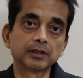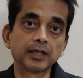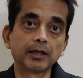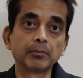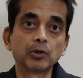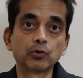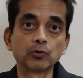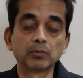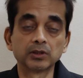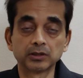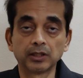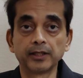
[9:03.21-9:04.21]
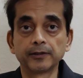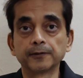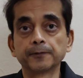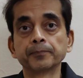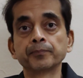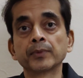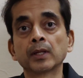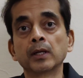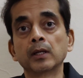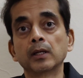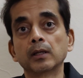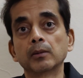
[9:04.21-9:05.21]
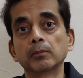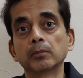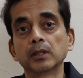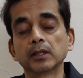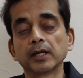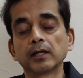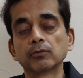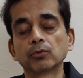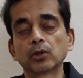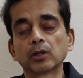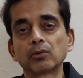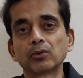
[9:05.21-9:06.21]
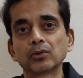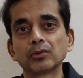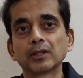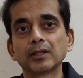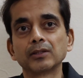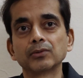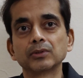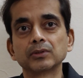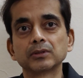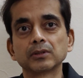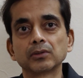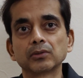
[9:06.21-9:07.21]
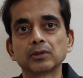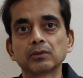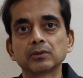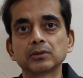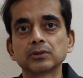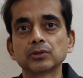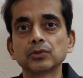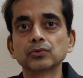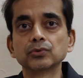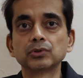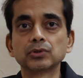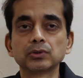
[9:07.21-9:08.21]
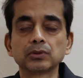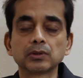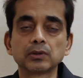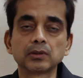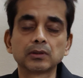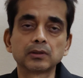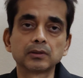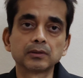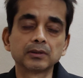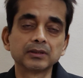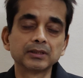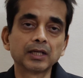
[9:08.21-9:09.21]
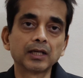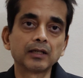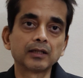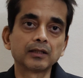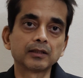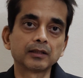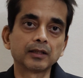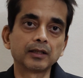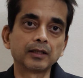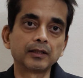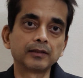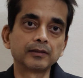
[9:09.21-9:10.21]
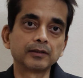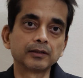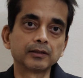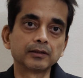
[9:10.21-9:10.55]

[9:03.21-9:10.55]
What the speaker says: came out much later. But yeah, what I want to tell you is, there was this huge desire, and